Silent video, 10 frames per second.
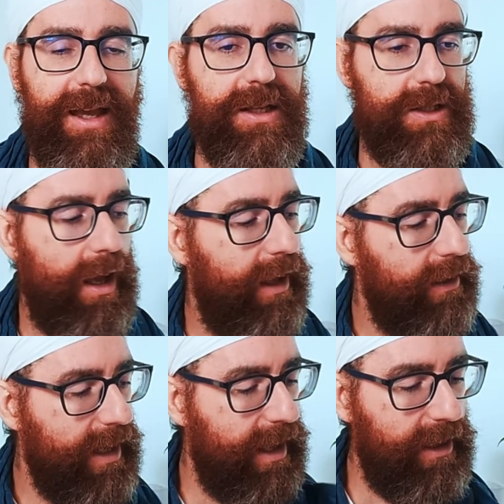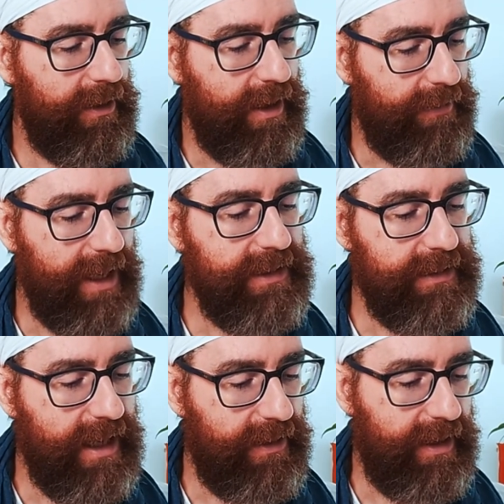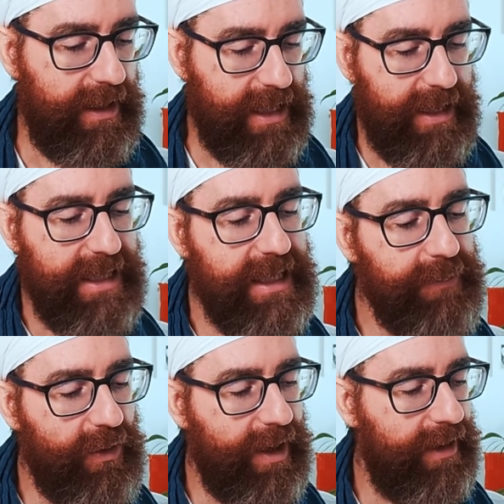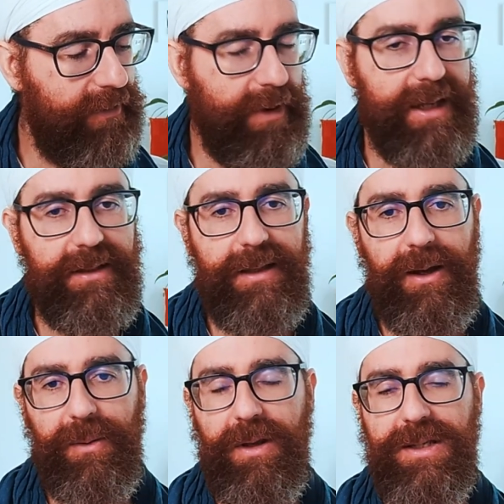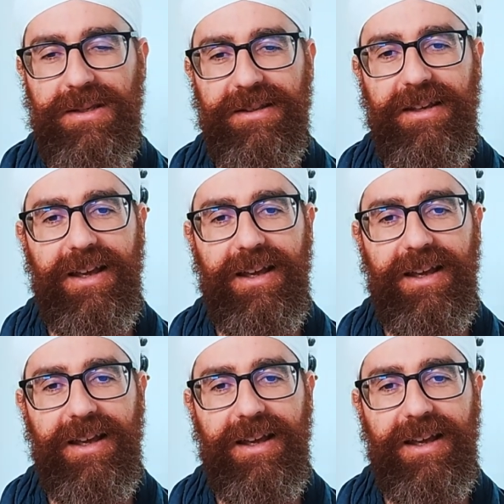So I'm gonna write it down, and as I'm going to write down, because